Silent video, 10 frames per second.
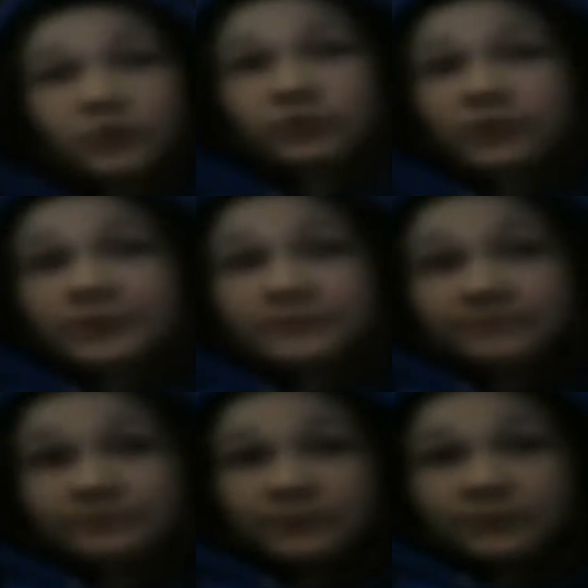great
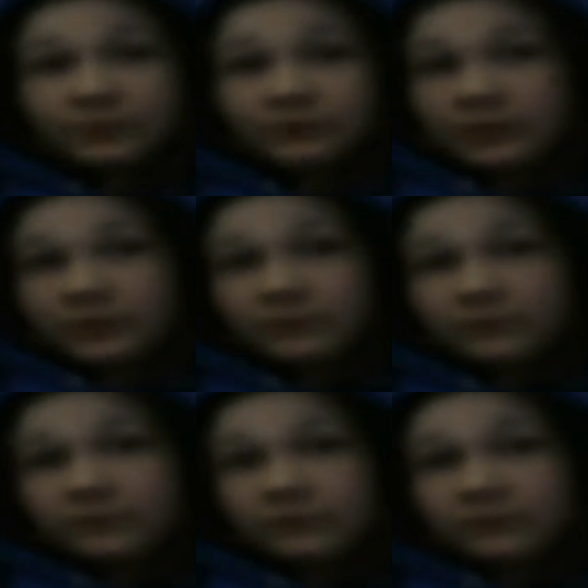great
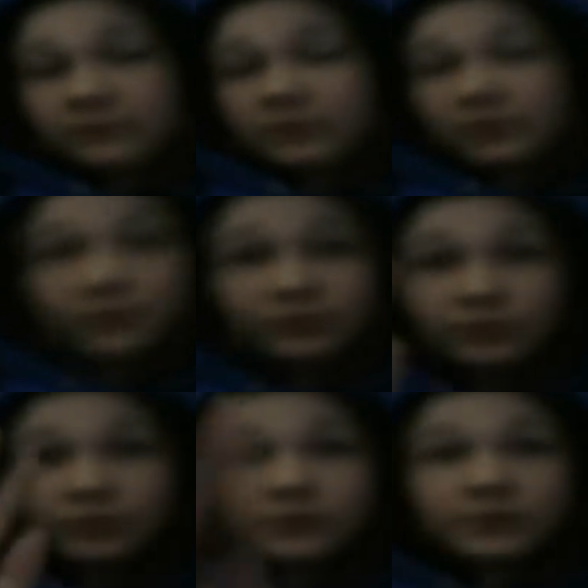I'll
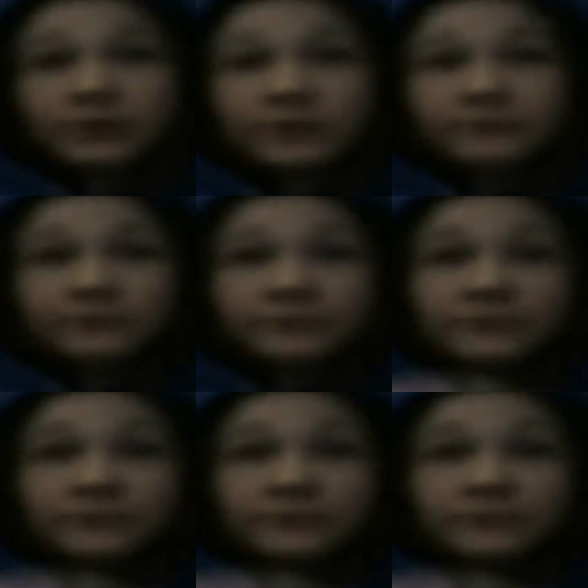just gotta continue